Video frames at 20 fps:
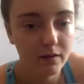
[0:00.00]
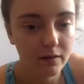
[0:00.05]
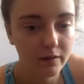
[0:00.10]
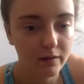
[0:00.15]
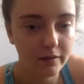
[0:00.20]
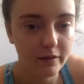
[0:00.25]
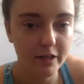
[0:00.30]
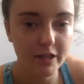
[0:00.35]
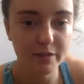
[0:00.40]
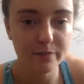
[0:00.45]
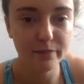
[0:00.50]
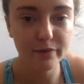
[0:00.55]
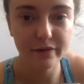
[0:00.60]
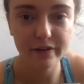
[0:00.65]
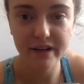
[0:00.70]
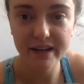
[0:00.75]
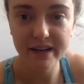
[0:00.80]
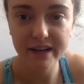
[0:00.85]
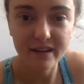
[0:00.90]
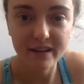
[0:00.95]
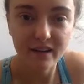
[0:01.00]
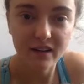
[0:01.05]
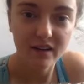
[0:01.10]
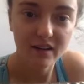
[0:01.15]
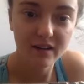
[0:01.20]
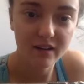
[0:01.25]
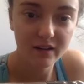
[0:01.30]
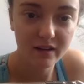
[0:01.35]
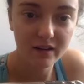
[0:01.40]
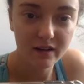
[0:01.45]
Nice, Maria.
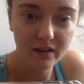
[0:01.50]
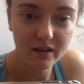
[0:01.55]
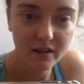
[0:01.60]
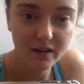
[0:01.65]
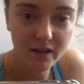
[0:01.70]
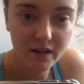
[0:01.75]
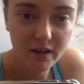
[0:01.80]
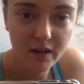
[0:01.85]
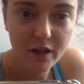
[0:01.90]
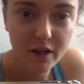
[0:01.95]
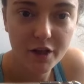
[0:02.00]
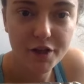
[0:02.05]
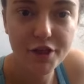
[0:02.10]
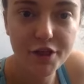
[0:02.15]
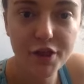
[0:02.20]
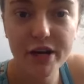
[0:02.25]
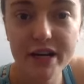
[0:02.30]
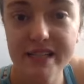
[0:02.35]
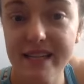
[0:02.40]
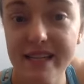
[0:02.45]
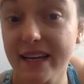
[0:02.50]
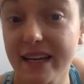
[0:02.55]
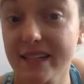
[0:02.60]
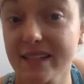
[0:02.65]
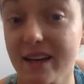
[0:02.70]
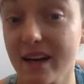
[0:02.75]
30 seconds,